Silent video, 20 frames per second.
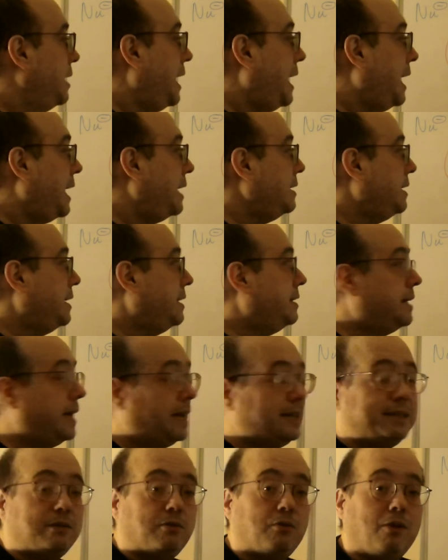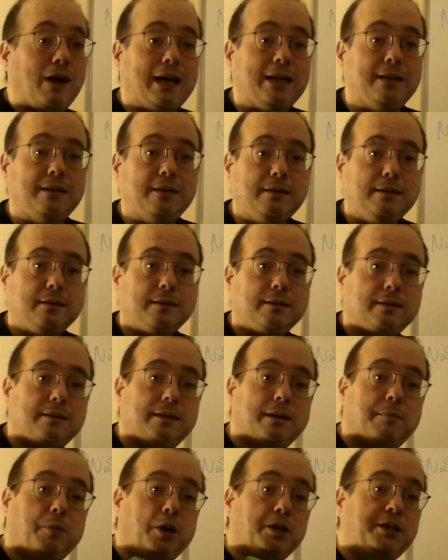And in the SN1,
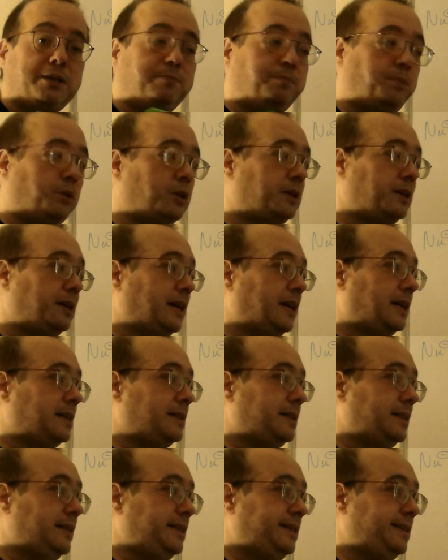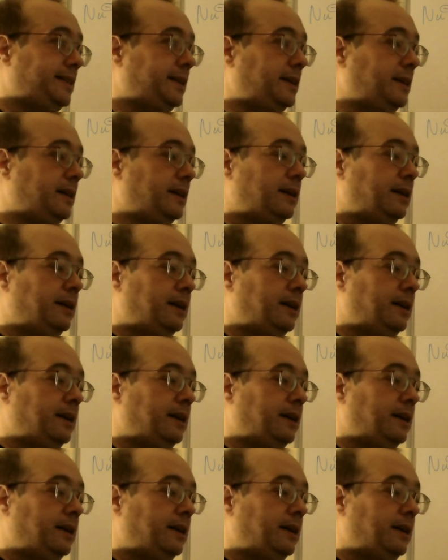the most important characteristic